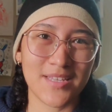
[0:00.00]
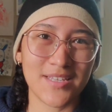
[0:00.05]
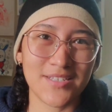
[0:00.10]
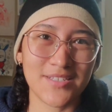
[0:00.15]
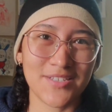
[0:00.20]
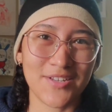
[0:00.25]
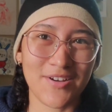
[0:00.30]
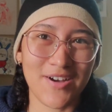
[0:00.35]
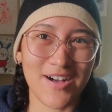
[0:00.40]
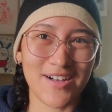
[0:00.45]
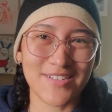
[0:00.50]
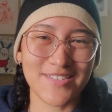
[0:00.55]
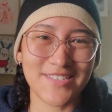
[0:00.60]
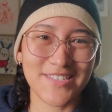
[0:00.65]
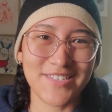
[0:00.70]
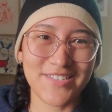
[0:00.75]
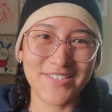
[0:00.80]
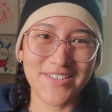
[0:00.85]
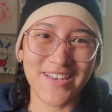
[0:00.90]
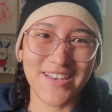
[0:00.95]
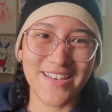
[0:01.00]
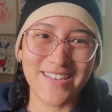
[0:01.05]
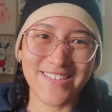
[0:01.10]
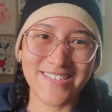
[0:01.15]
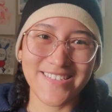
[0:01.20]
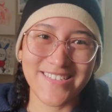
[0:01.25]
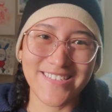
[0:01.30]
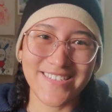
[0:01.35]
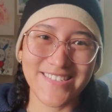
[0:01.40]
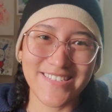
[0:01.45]
So I'll see you
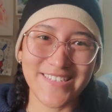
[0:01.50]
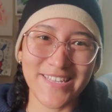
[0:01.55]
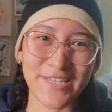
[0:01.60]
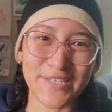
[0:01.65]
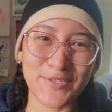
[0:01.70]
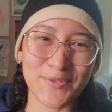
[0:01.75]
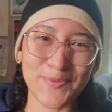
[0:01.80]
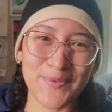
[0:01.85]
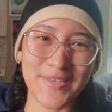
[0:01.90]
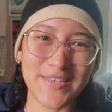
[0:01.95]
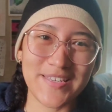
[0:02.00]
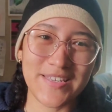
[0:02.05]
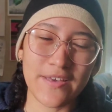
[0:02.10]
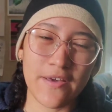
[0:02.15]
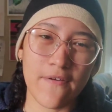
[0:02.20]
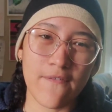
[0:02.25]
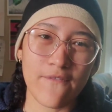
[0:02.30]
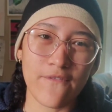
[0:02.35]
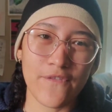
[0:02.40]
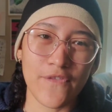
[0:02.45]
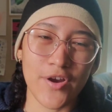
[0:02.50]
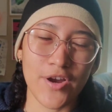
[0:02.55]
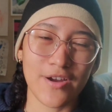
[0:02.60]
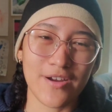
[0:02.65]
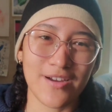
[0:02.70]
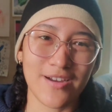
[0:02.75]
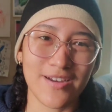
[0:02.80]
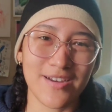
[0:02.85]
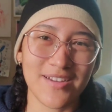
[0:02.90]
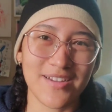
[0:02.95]
guys next week
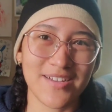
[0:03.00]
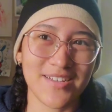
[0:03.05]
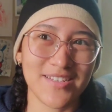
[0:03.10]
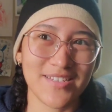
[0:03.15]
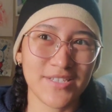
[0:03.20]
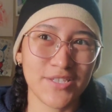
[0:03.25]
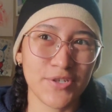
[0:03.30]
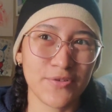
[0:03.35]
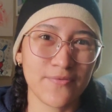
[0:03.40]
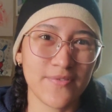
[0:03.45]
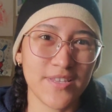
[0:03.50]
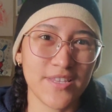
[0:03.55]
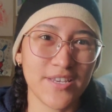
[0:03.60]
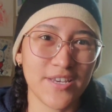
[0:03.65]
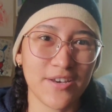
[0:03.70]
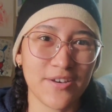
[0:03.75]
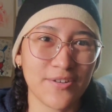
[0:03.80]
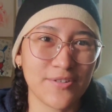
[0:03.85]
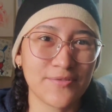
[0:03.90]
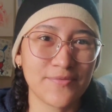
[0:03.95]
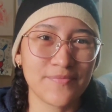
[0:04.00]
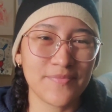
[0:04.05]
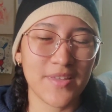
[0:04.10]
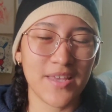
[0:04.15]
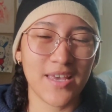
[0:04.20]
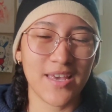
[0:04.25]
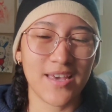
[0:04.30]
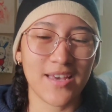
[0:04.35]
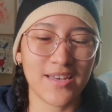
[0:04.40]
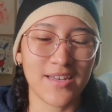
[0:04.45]
for a new video,
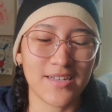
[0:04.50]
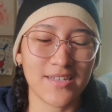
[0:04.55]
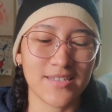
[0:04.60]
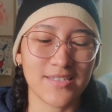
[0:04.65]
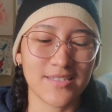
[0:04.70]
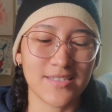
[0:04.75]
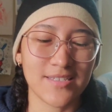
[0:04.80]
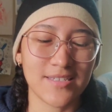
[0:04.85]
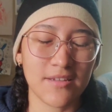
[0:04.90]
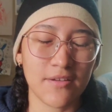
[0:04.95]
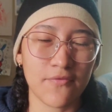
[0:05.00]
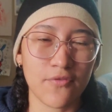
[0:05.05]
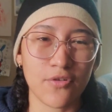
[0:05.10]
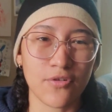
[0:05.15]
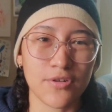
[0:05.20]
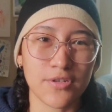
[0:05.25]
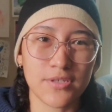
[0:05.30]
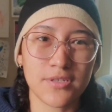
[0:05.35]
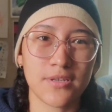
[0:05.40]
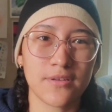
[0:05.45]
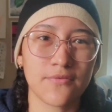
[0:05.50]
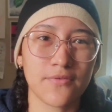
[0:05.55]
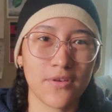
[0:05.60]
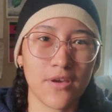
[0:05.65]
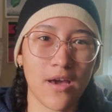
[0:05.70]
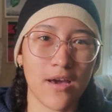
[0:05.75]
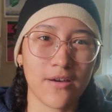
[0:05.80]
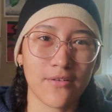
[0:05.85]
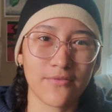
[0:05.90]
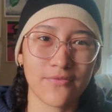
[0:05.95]
and of course, if you
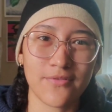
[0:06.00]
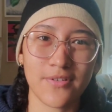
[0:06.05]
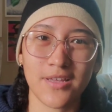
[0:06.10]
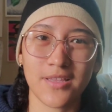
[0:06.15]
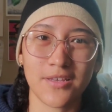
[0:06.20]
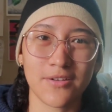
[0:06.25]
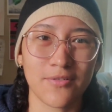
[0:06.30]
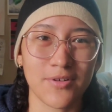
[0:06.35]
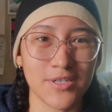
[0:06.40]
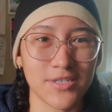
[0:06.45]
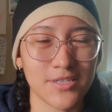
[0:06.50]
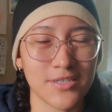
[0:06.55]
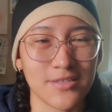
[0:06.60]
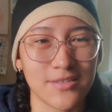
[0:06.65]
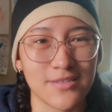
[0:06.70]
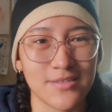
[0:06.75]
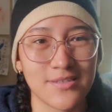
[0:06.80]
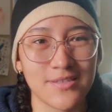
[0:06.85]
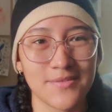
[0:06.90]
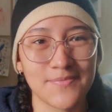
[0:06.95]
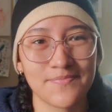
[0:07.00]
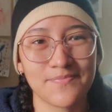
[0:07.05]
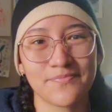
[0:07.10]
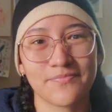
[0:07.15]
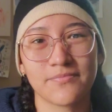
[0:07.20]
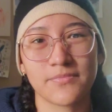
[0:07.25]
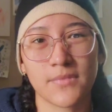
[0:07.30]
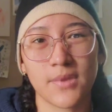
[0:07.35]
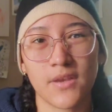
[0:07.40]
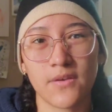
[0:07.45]
have any questions,
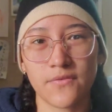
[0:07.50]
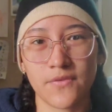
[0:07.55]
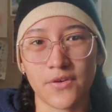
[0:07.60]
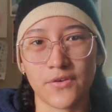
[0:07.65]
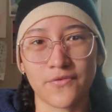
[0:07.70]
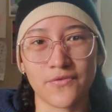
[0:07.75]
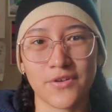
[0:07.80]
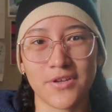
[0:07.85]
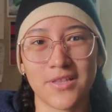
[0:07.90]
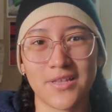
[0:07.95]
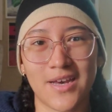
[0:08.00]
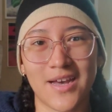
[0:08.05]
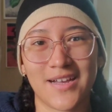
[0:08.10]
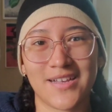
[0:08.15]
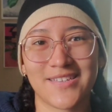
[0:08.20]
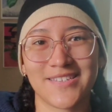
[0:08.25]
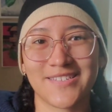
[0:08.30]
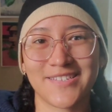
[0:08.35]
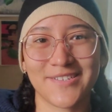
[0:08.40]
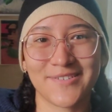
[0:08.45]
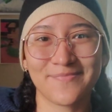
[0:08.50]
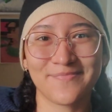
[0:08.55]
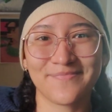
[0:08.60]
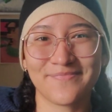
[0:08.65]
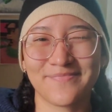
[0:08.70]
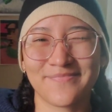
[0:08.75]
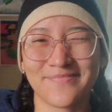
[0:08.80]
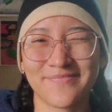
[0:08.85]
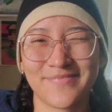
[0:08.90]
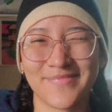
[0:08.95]
feel free to ask.
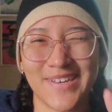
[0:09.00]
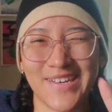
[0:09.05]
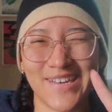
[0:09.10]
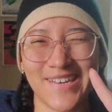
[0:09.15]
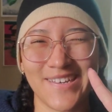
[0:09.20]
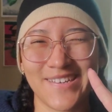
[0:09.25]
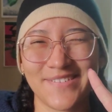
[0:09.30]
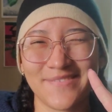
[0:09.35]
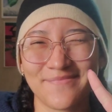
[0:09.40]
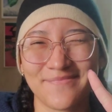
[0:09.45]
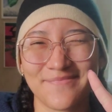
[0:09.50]
Bye!